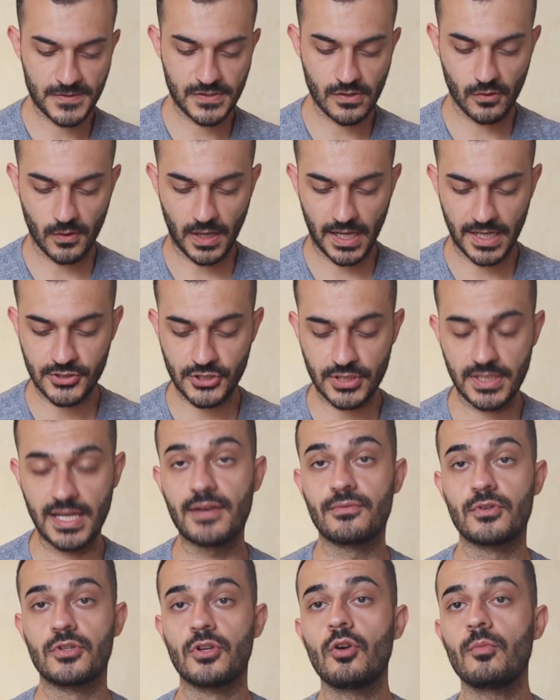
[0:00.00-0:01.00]
So I actually
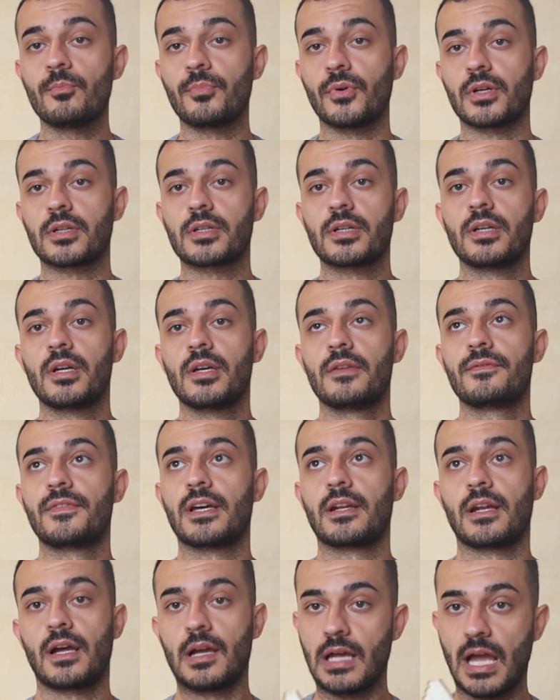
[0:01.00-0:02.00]
have a notebook
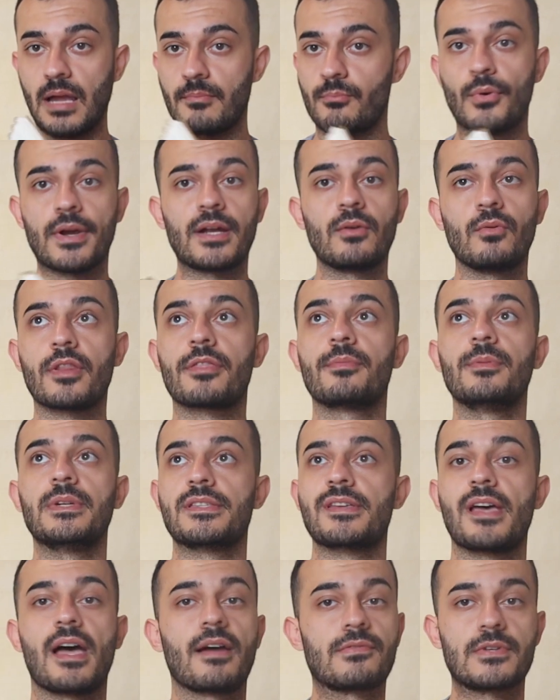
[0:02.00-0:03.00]
that I bring with me
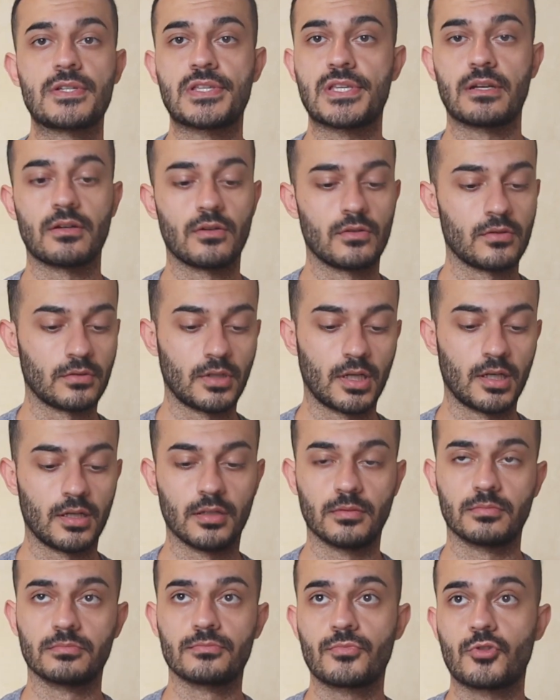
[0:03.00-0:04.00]
to every
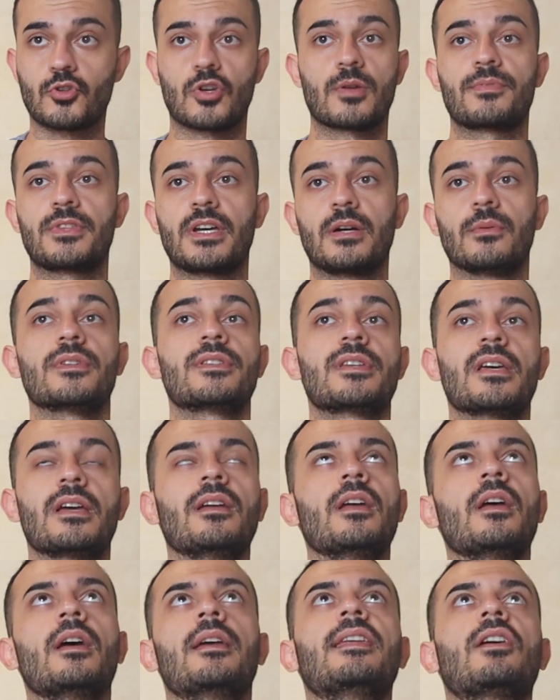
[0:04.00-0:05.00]
single trip that we take.
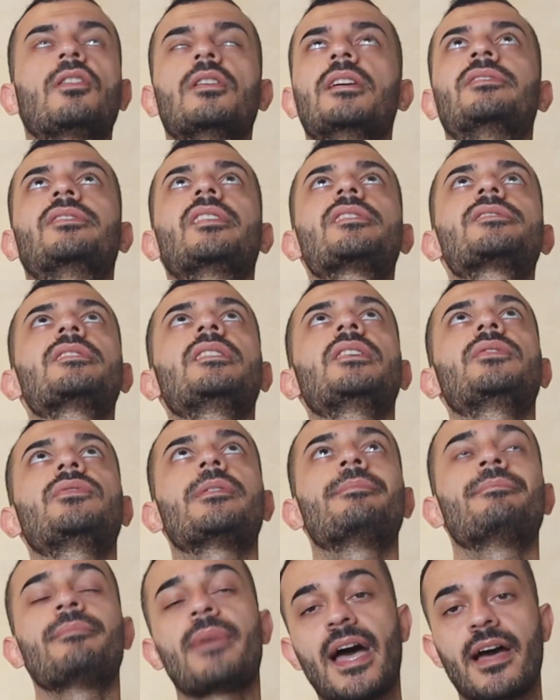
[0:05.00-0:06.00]
Now, it doesn't
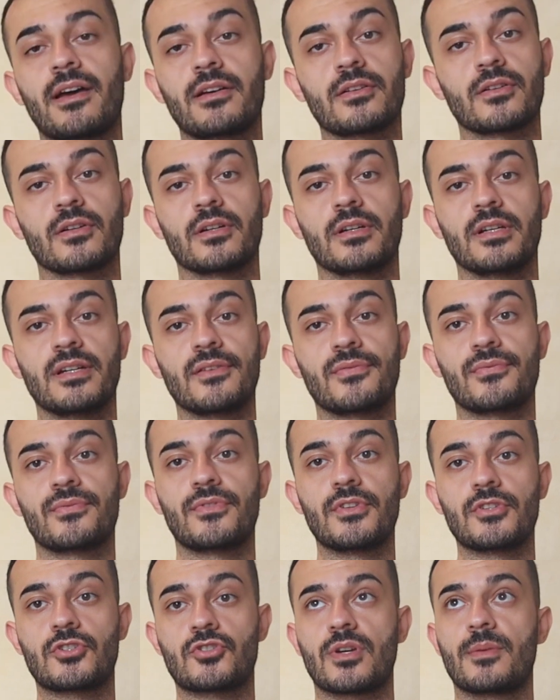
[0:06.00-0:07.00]
even matter if
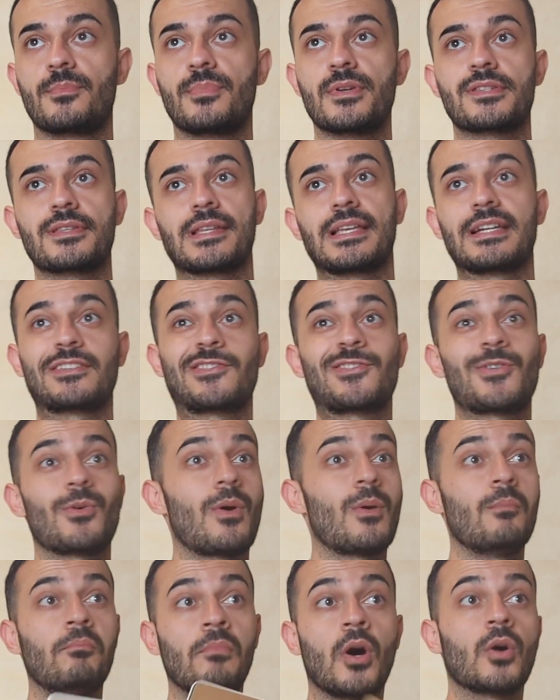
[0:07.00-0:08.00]
the trip is like to
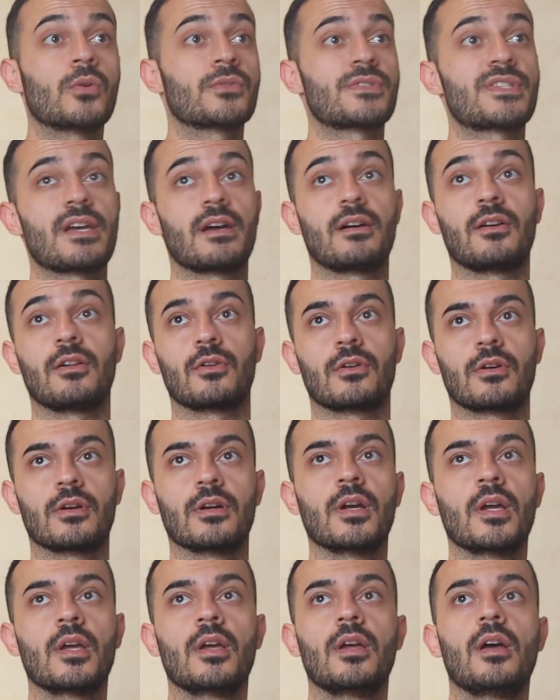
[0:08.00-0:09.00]
a motel
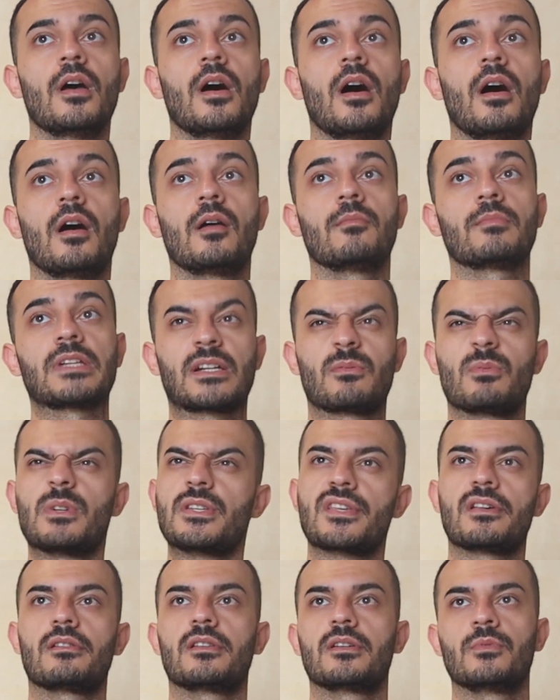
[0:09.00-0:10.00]
or like
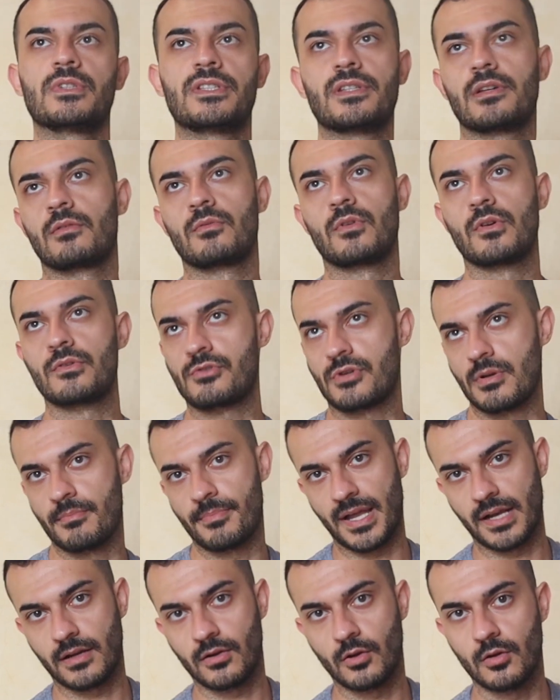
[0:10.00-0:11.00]
recently we did a road trip
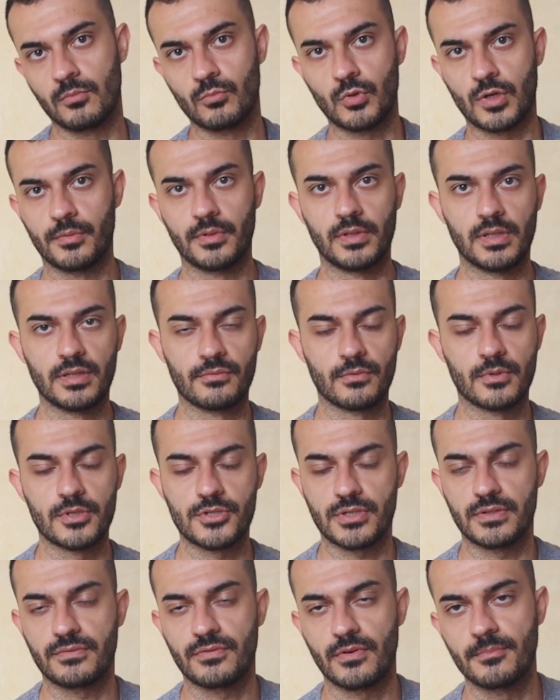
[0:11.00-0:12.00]
back home where we live,
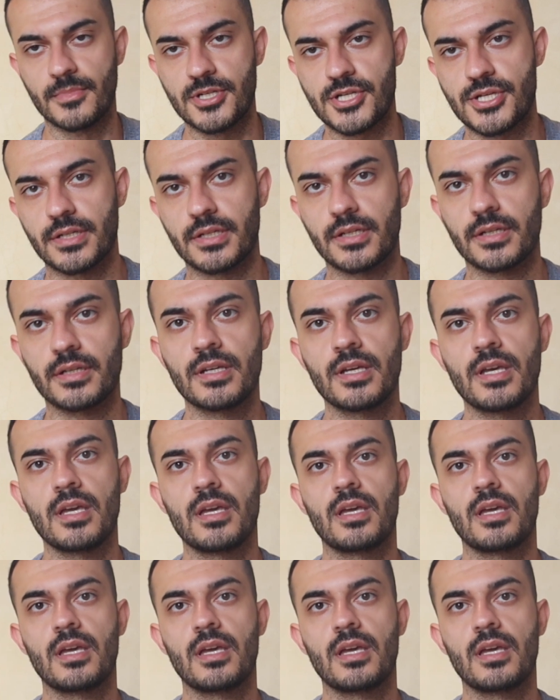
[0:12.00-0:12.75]
originally from Michigan.